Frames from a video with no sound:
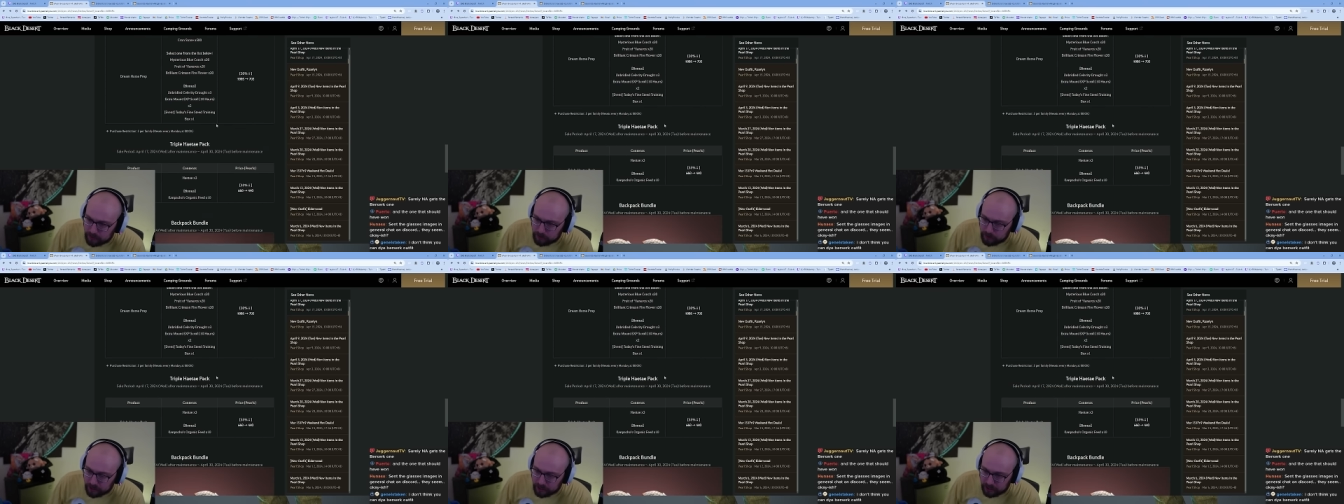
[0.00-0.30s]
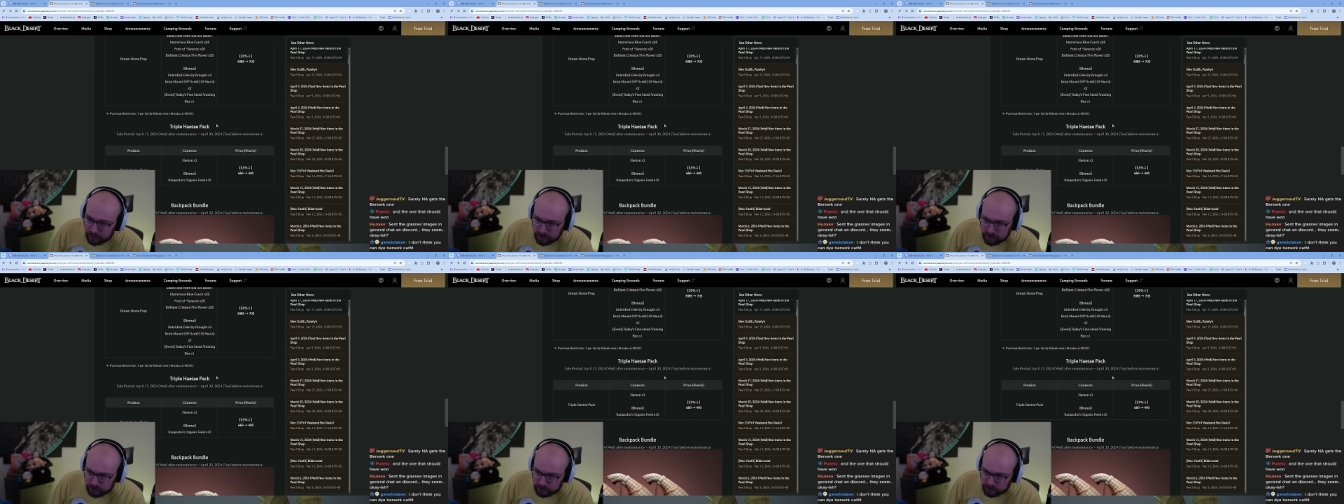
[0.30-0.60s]
But
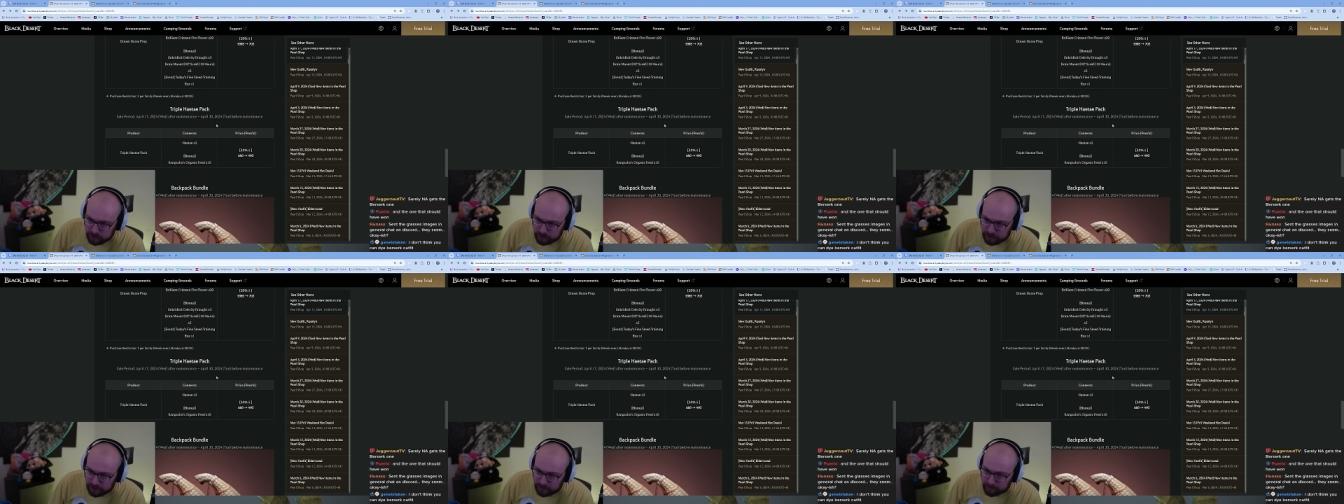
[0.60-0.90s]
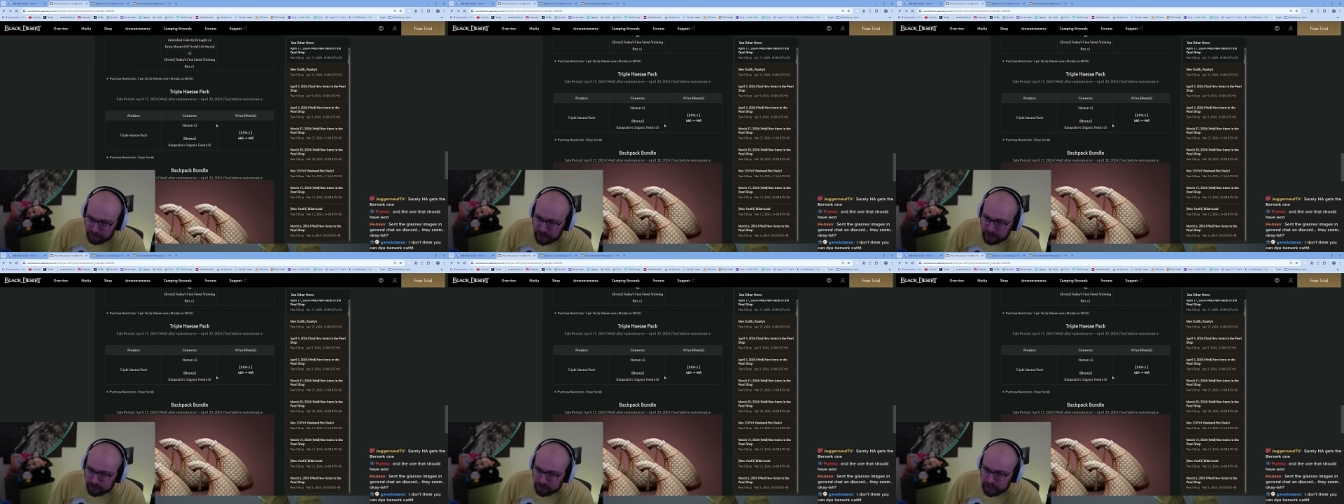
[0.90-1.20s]
like this is like
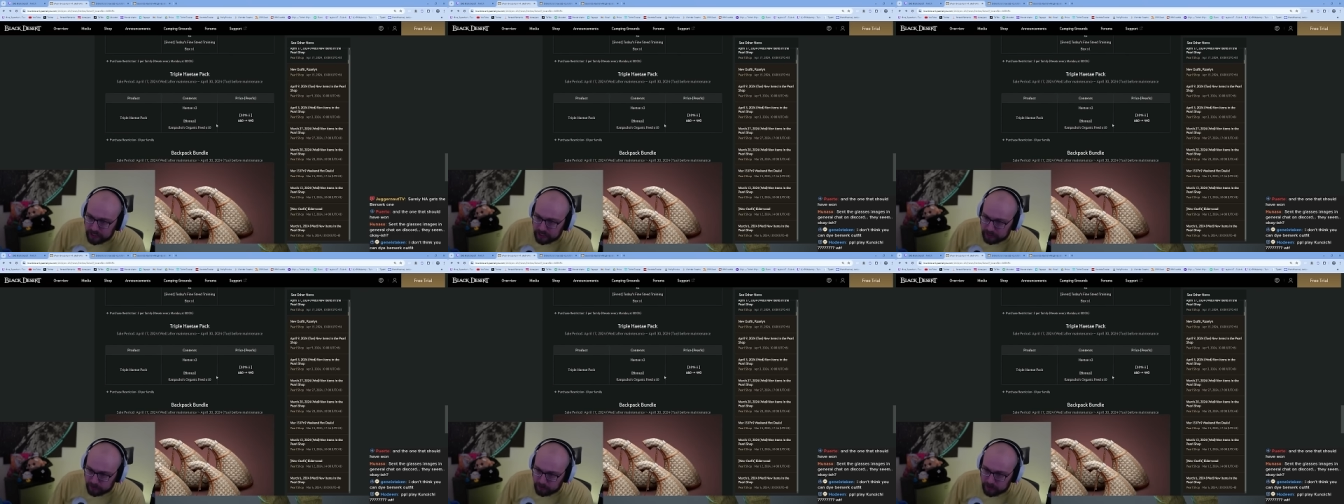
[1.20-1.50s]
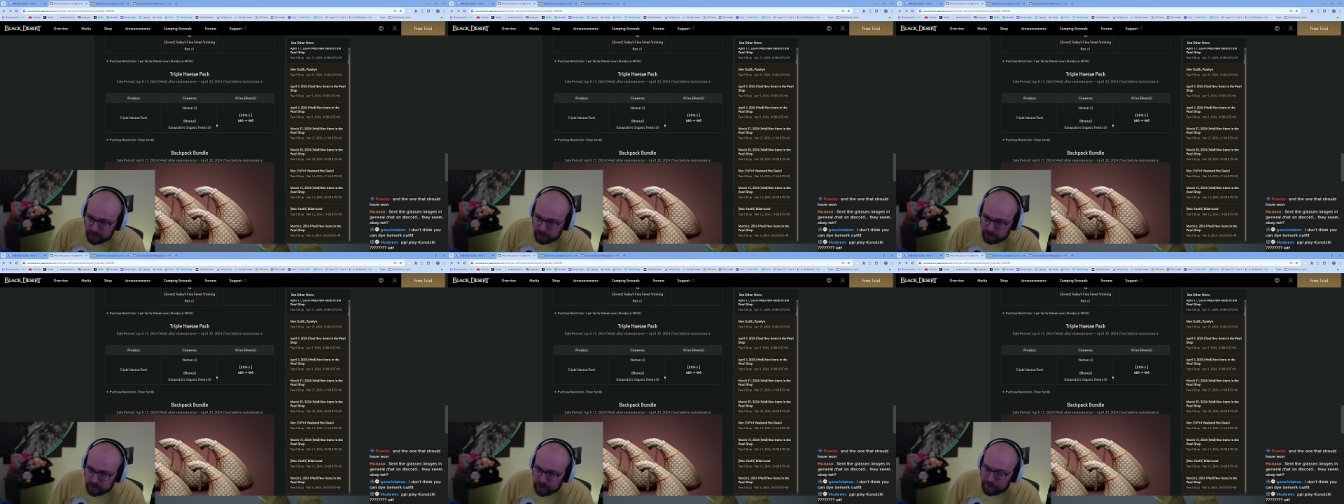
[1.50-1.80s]
Mount E X
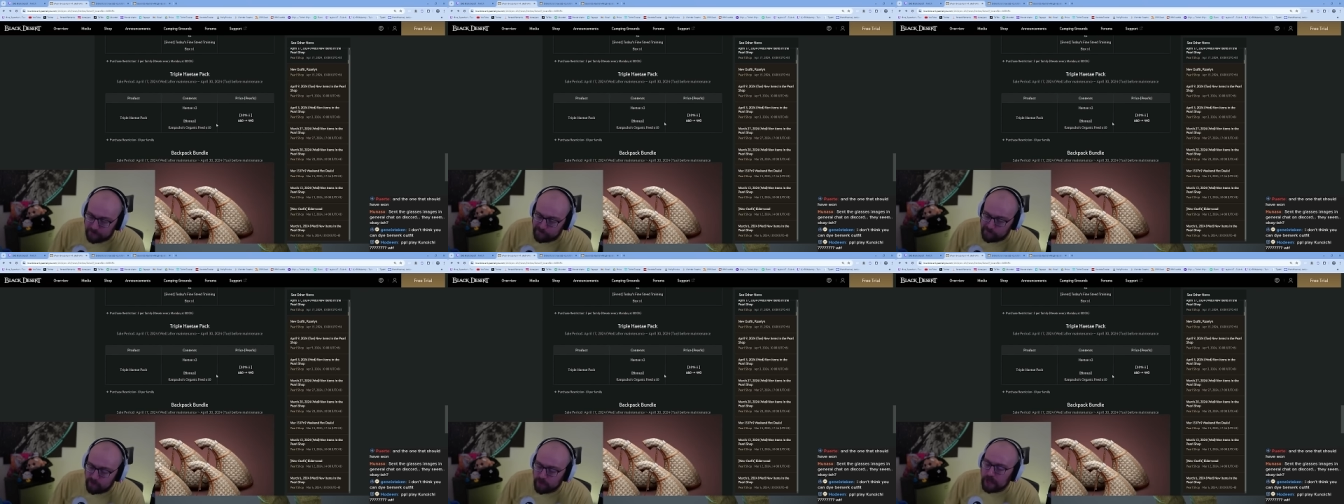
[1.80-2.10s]
P stuff.